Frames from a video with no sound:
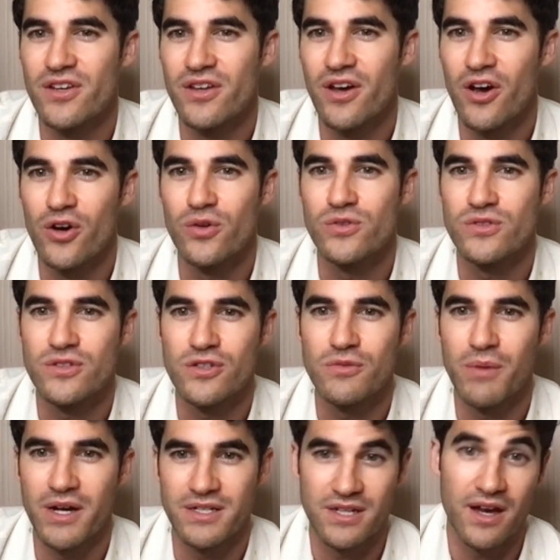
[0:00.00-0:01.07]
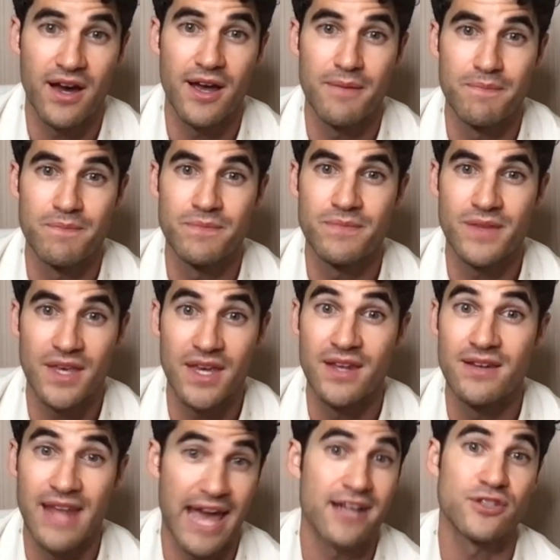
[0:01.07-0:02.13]
ode to my time in
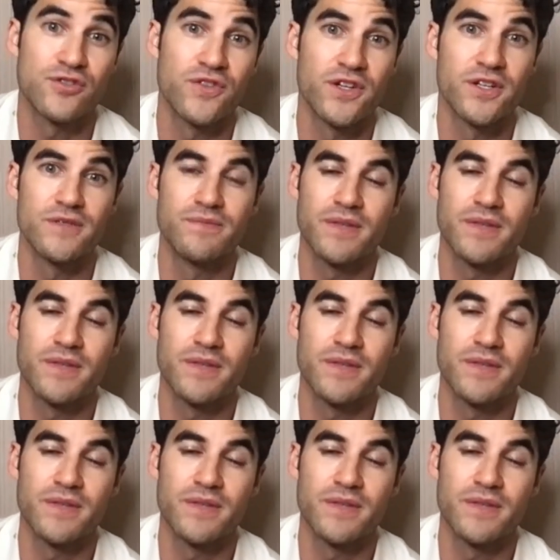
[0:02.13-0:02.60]
Nashville.